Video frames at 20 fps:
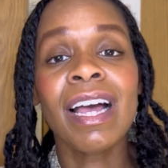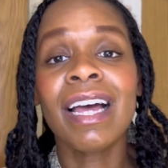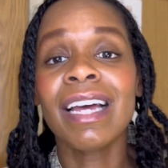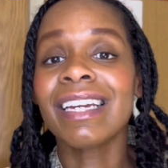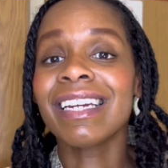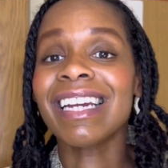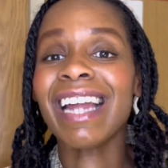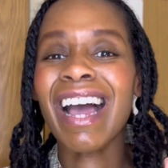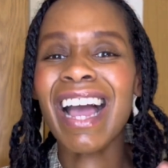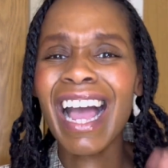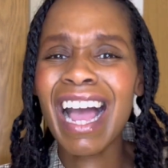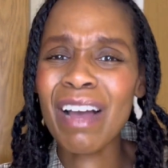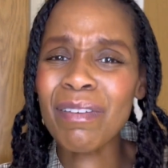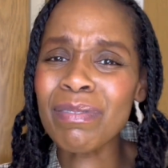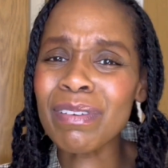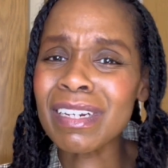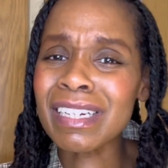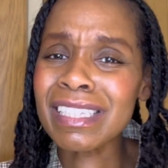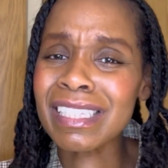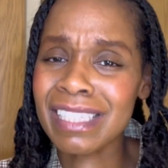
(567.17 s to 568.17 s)
Now,
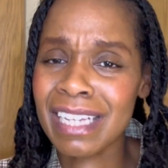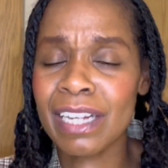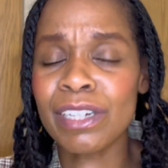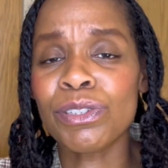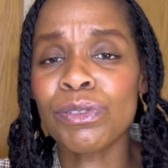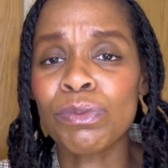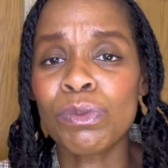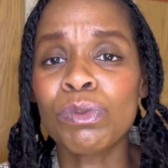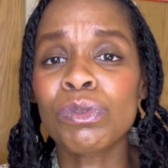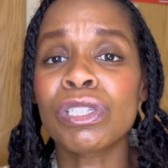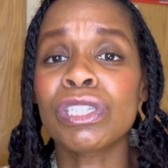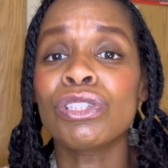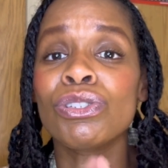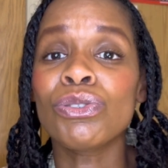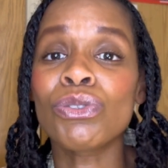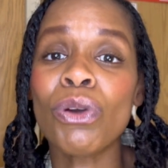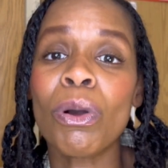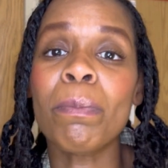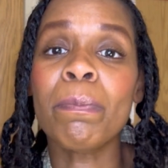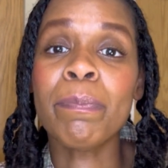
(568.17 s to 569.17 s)
having a schedule does
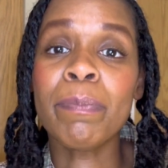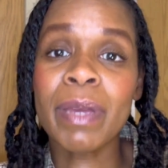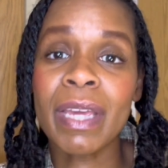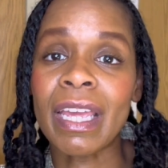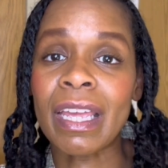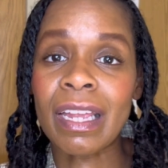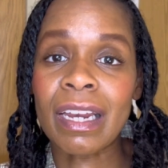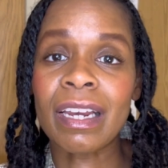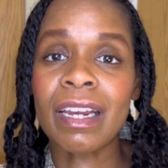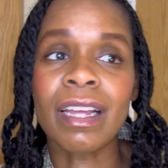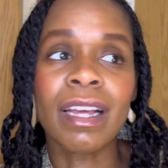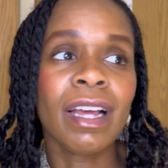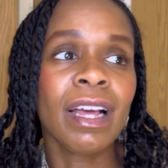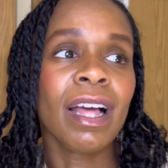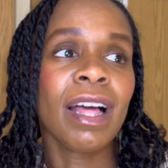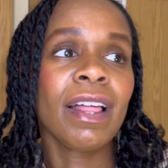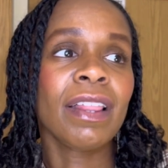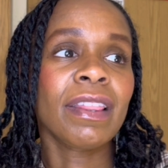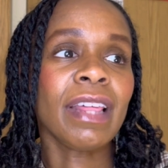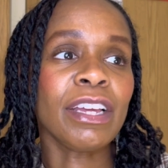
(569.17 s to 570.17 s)
not mean
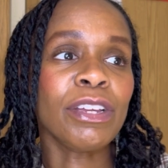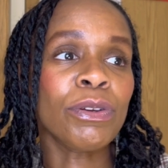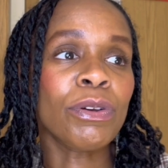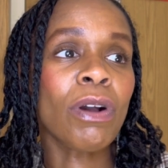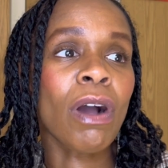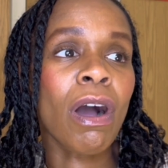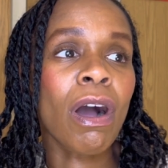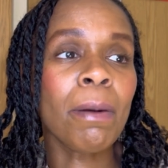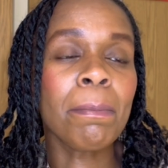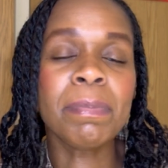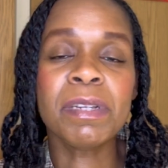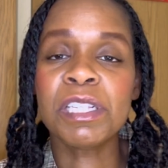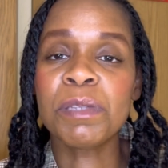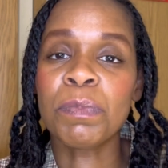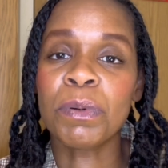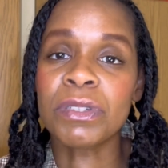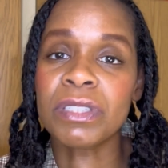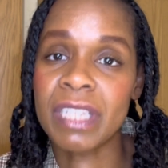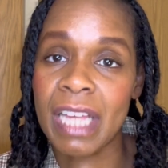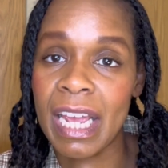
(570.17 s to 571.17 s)
that you can't be
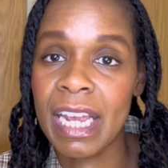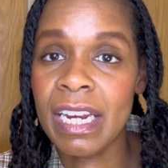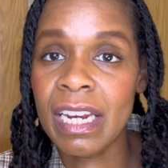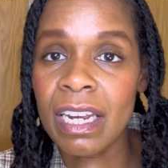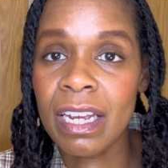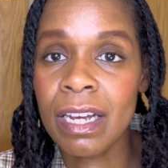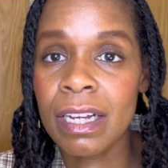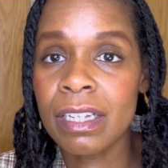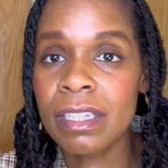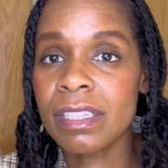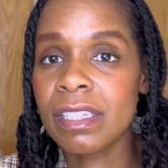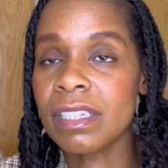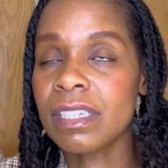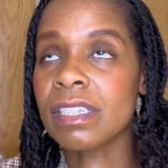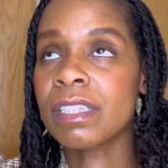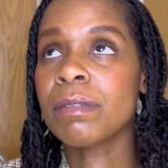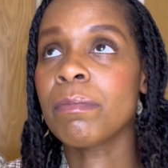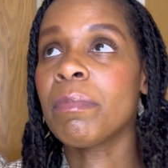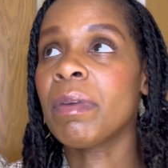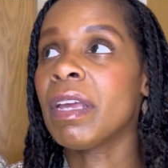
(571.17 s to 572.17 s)
spontaneous. It
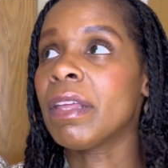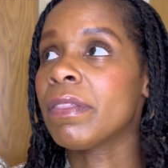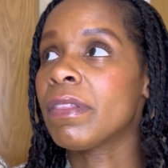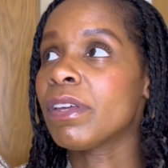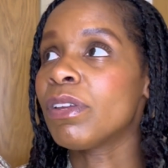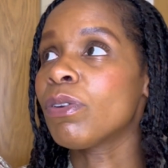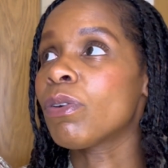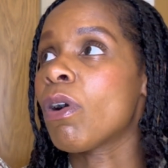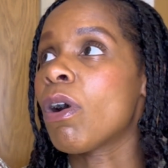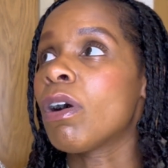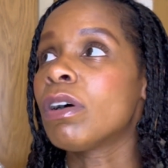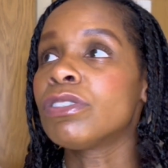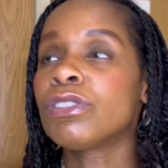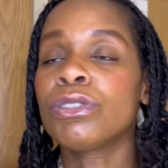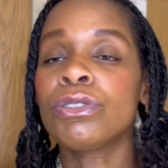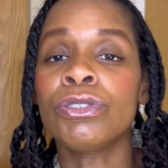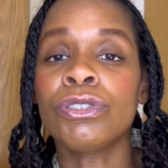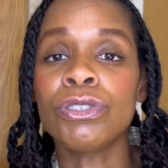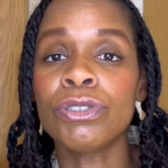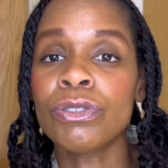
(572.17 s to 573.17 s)
doesn't mean that you can't
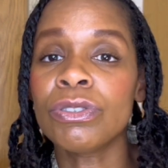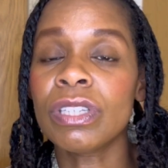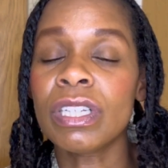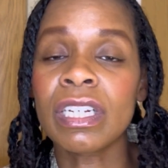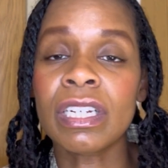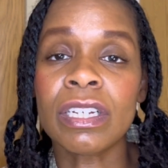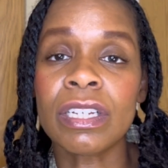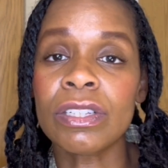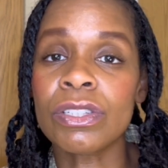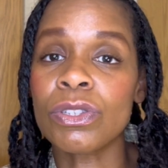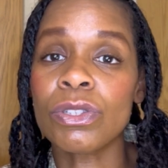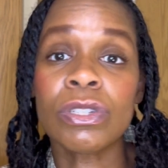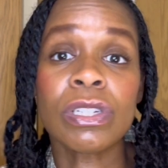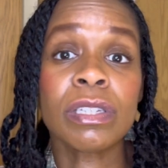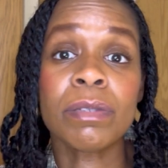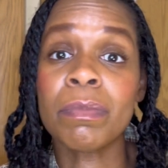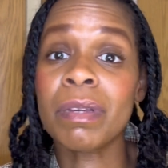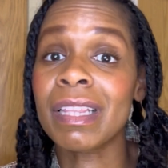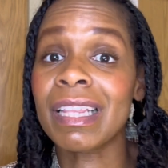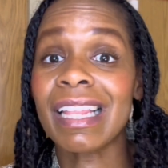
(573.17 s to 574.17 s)
do new things. It
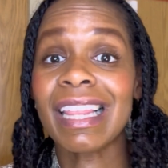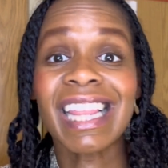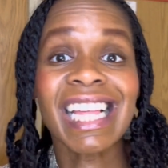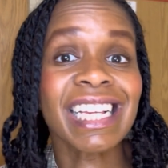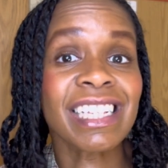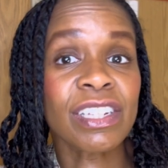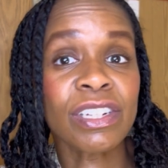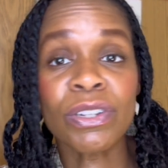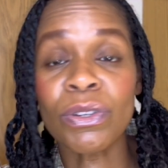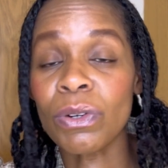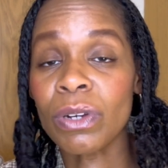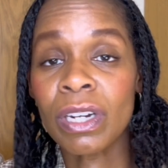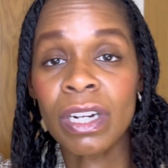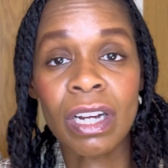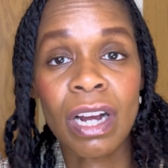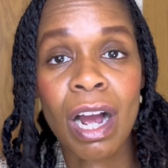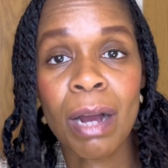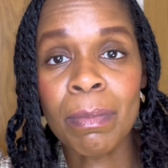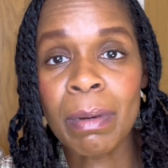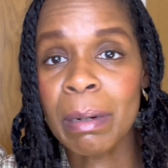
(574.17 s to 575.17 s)
doesn't mean that things are not going to
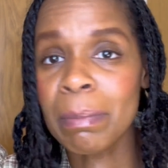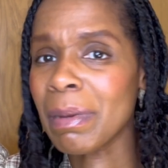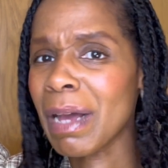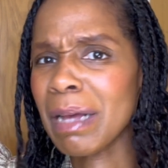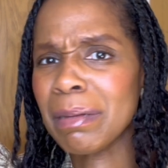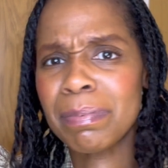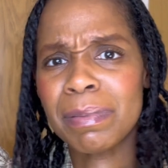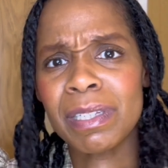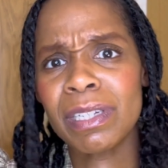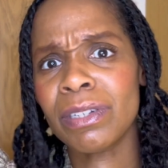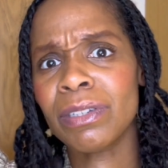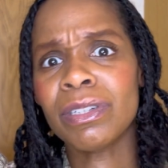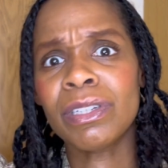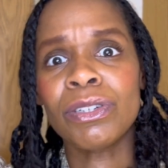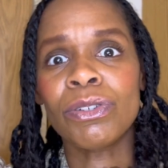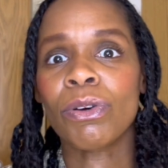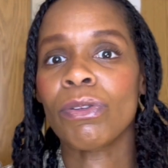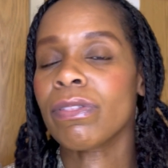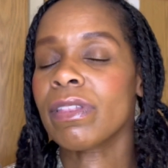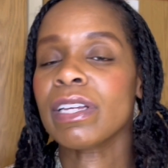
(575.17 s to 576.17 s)
come up. Absolutely
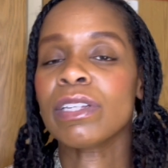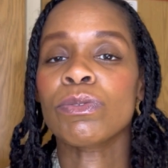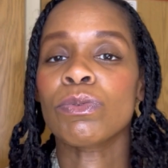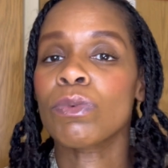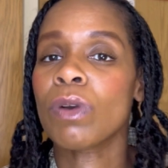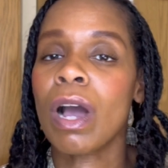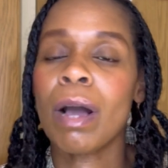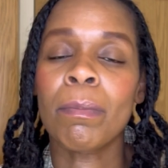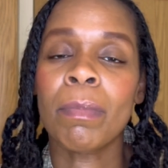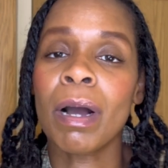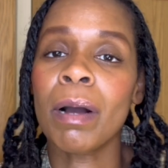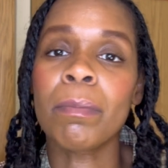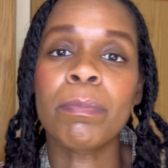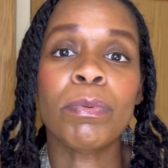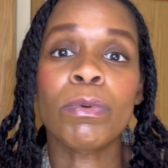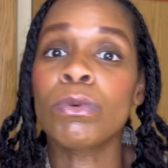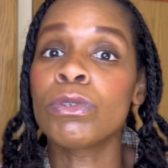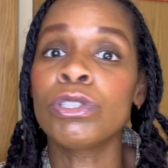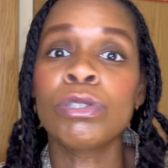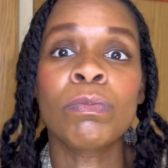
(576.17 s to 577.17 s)
not. Things will come up,
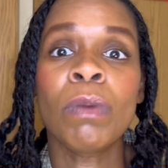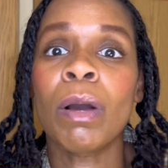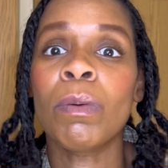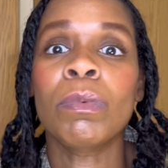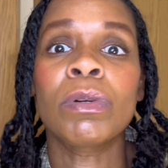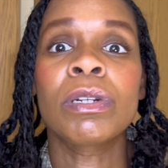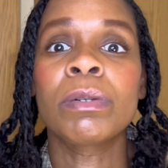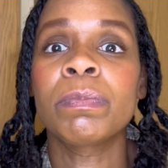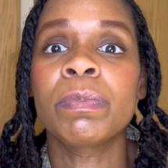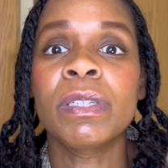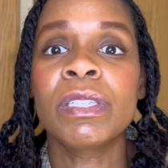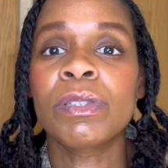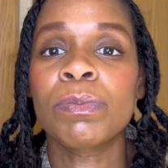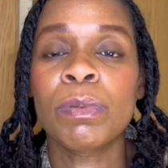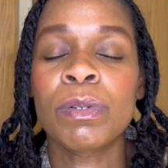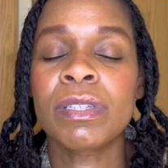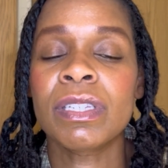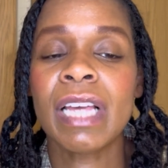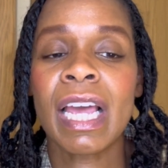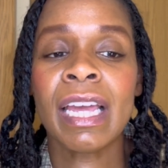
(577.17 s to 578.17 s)
or you might want to be
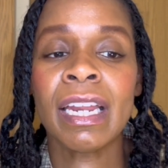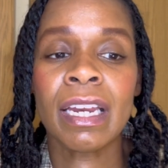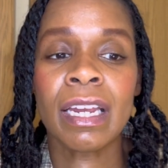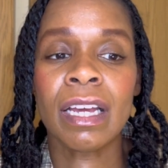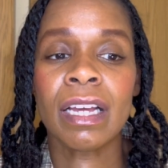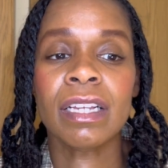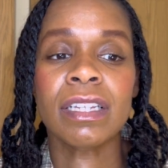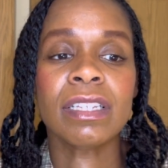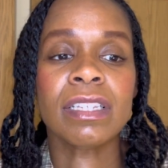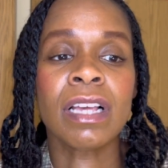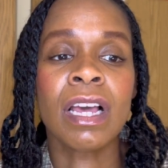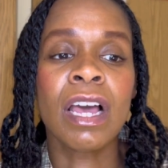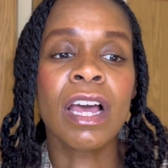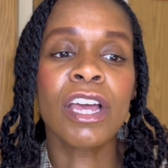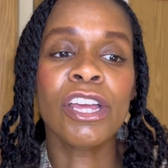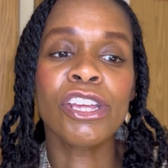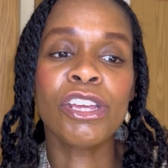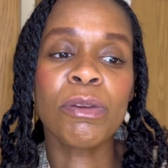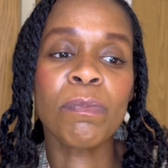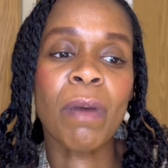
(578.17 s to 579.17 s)
spontaneous.
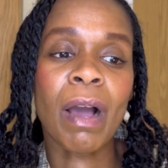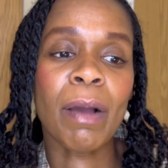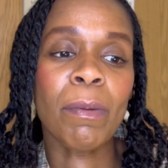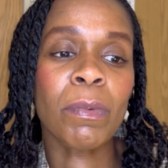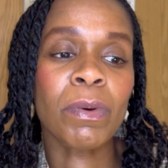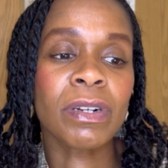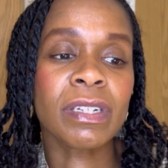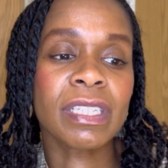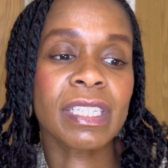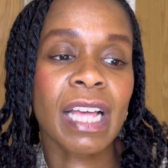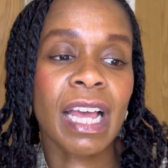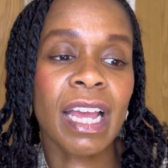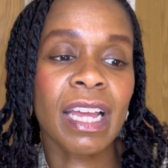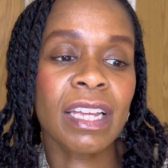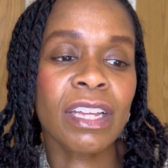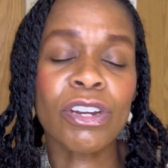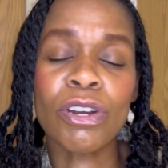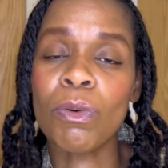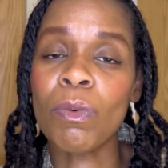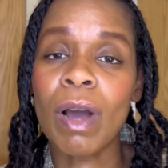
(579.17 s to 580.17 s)
You might want to say,
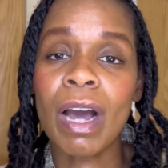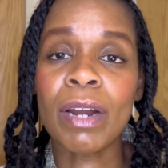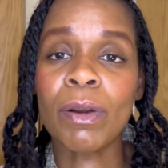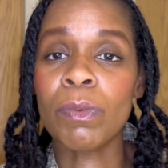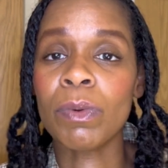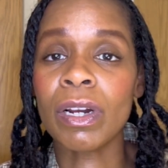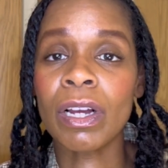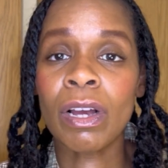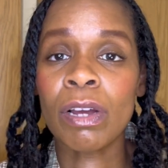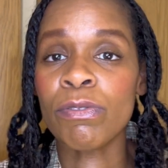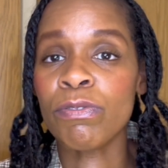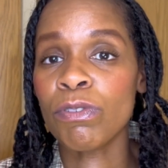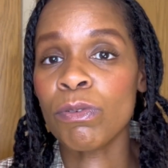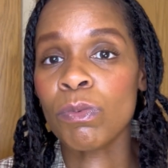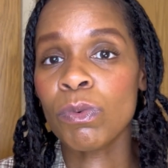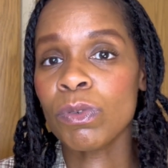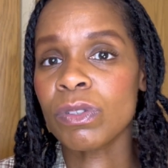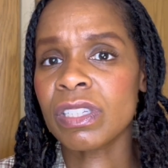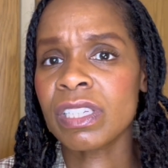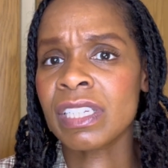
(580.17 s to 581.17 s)
you know what, I don't want to go for a
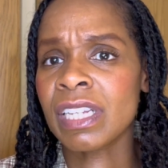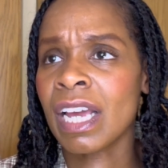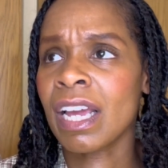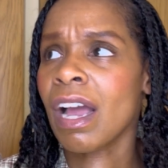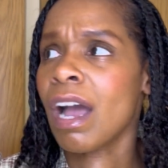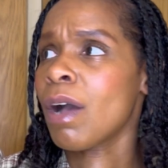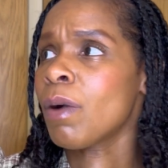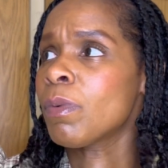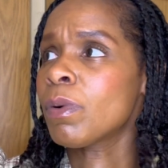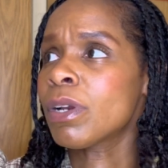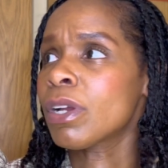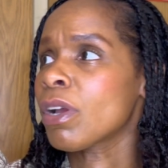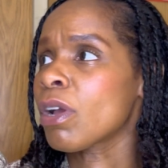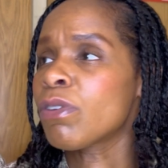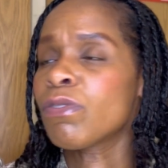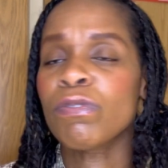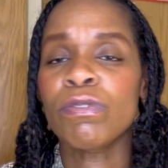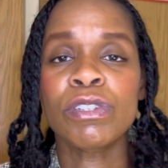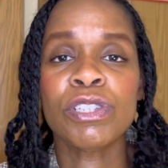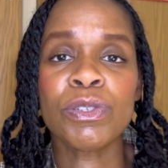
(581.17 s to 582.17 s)
walk today. I want to go
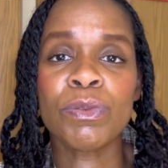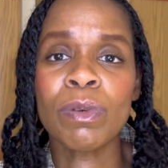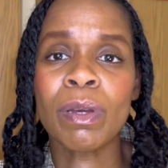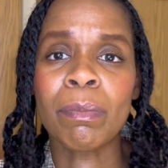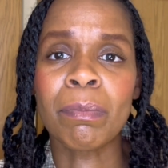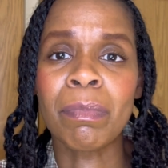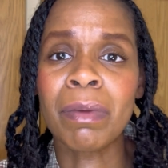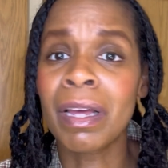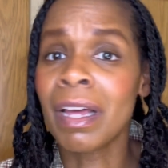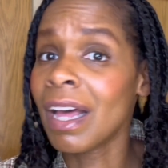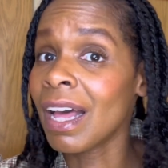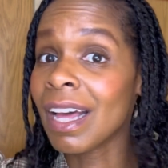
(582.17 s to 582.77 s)
for a swim.